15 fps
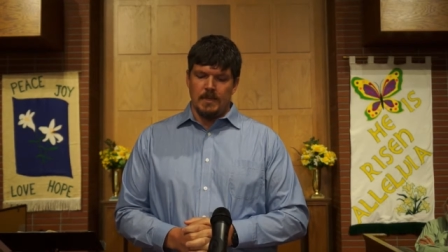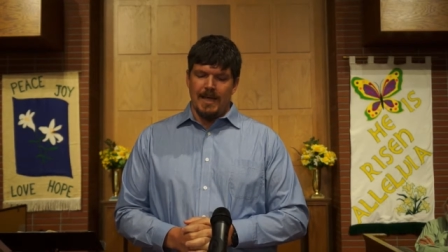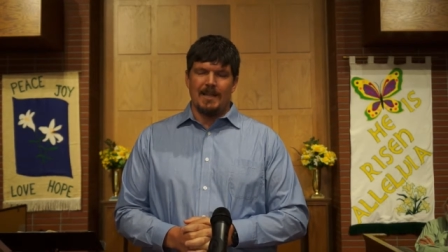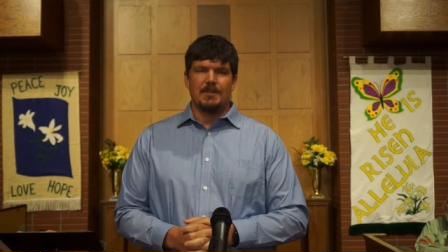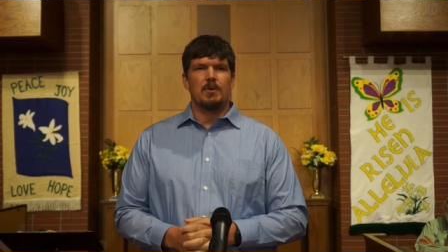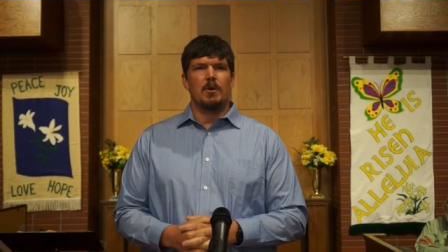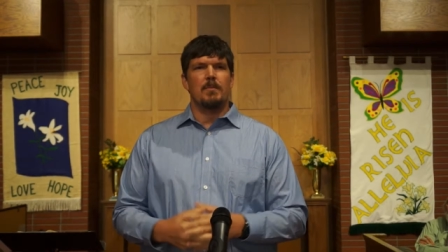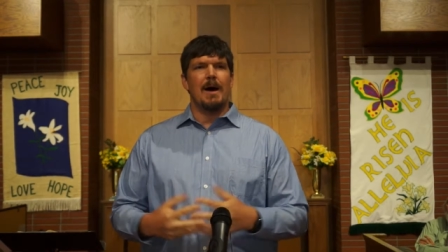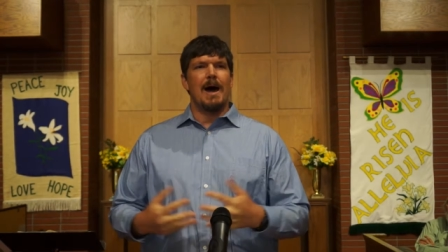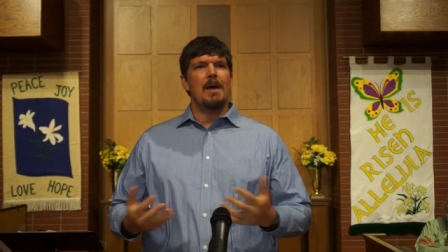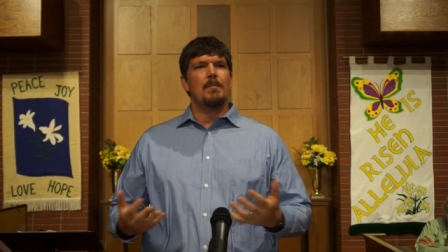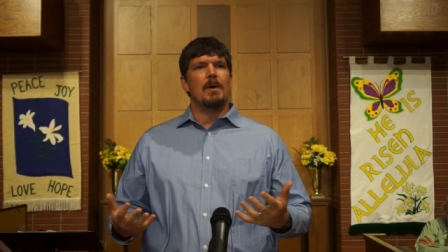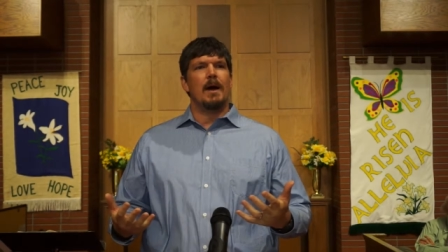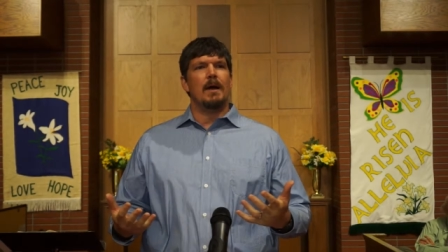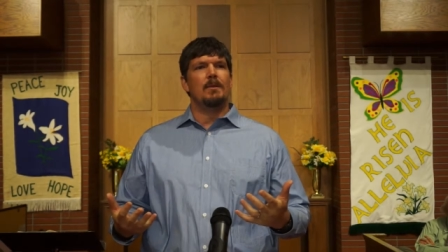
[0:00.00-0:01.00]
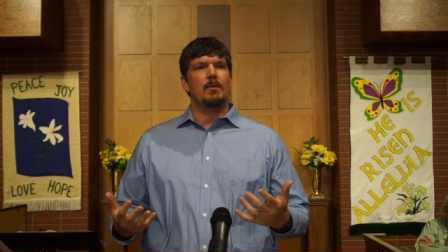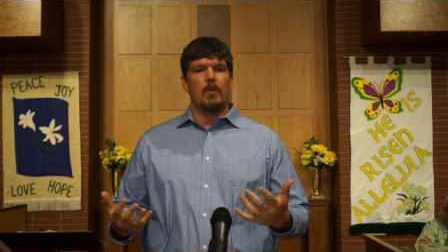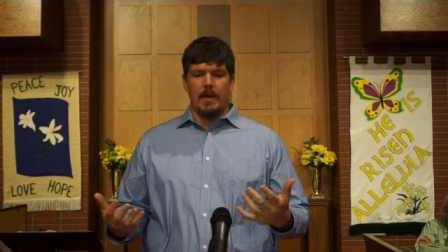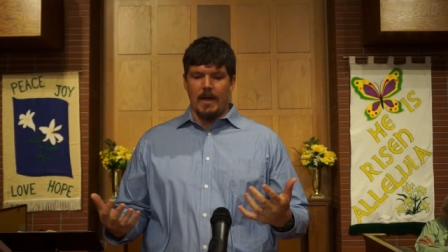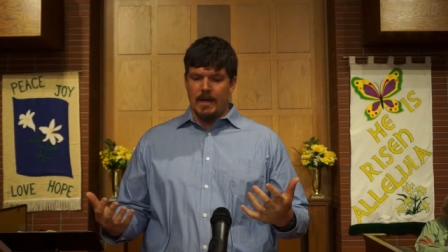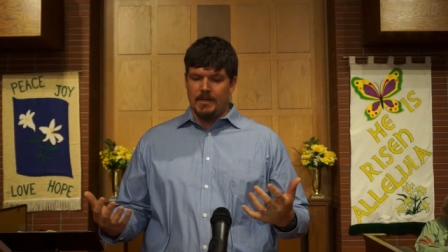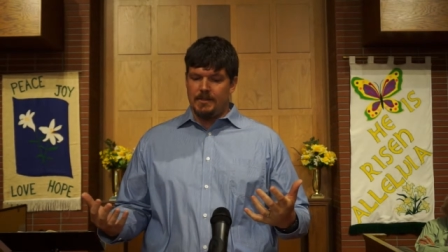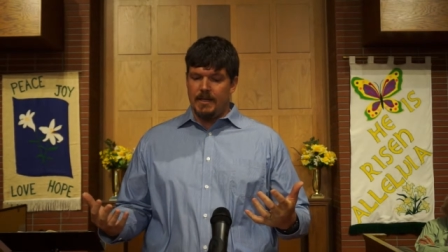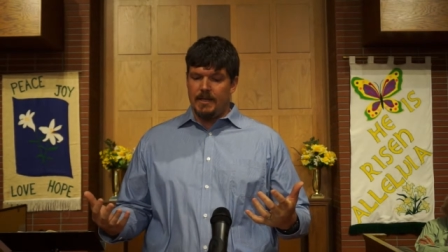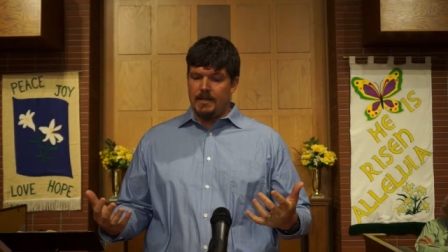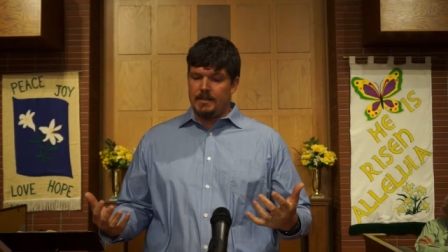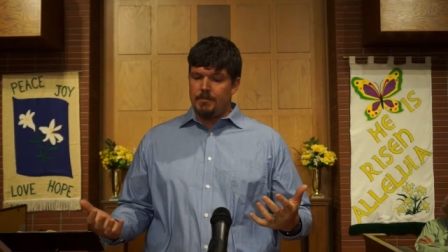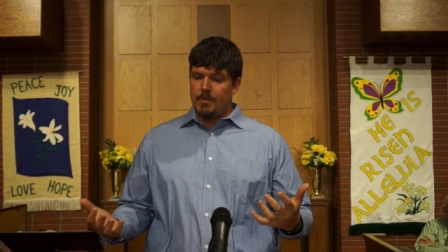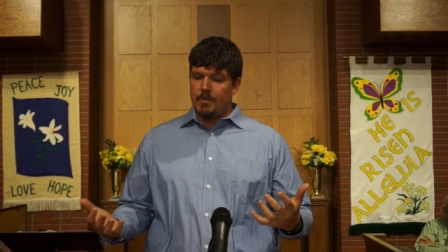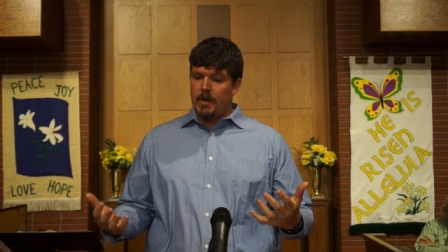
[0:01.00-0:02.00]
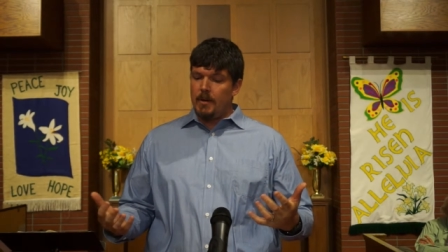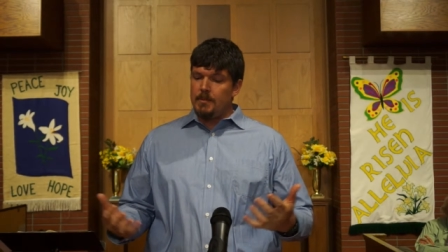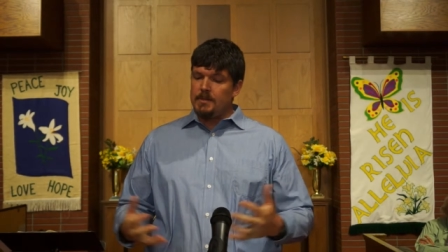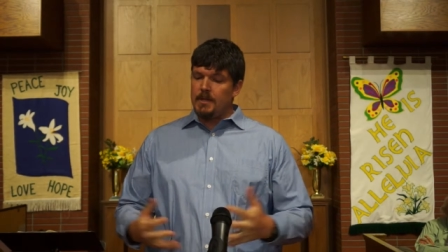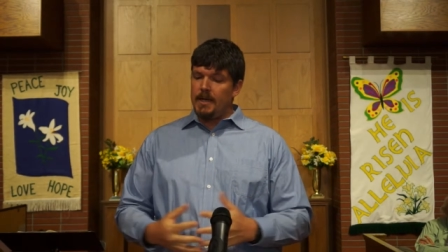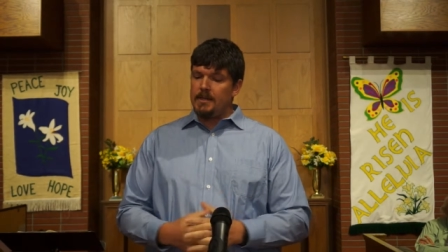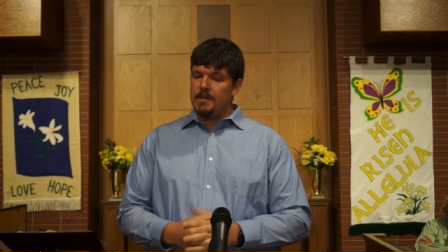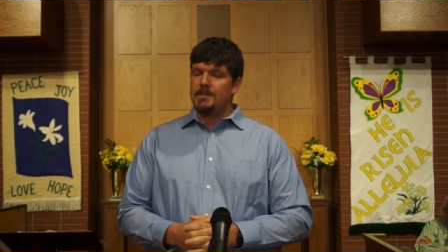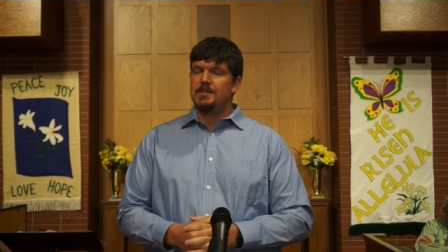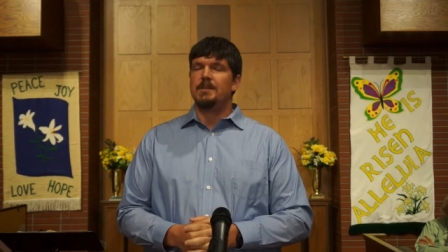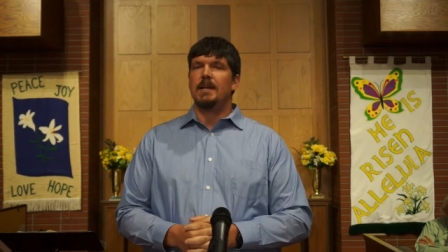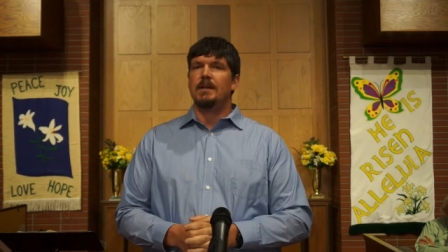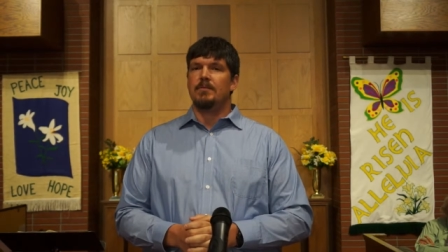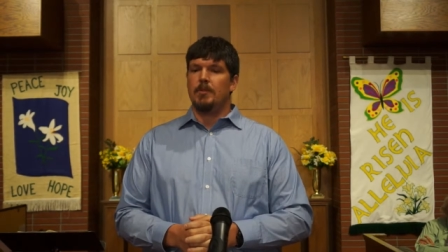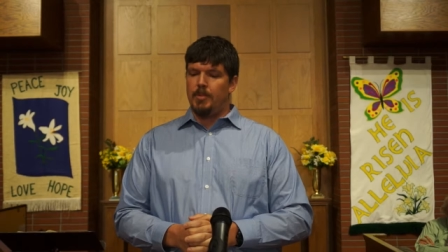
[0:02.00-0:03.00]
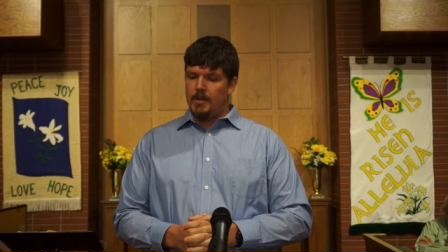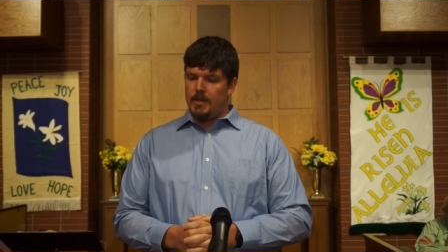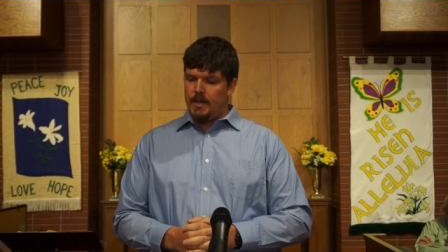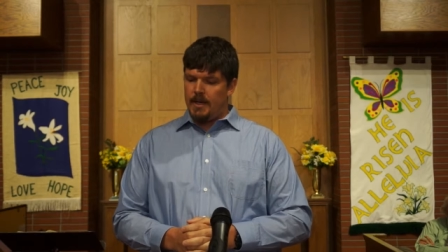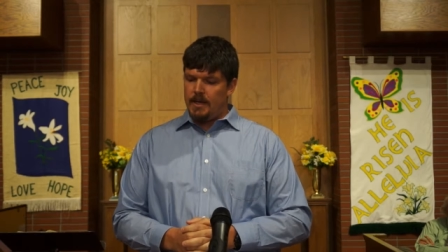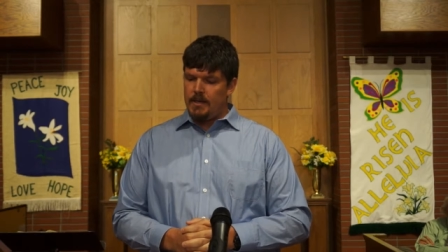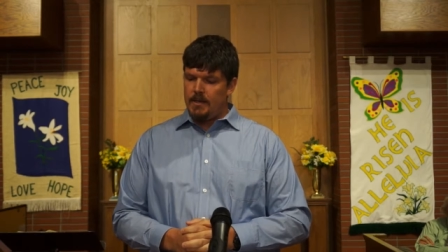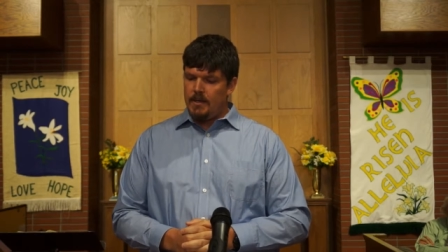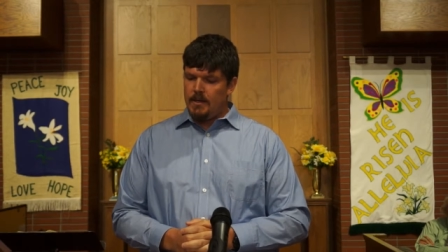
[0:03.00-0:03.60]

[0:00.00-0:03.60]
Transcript: And so in my mind, the way I see it is it becomes like the set of a play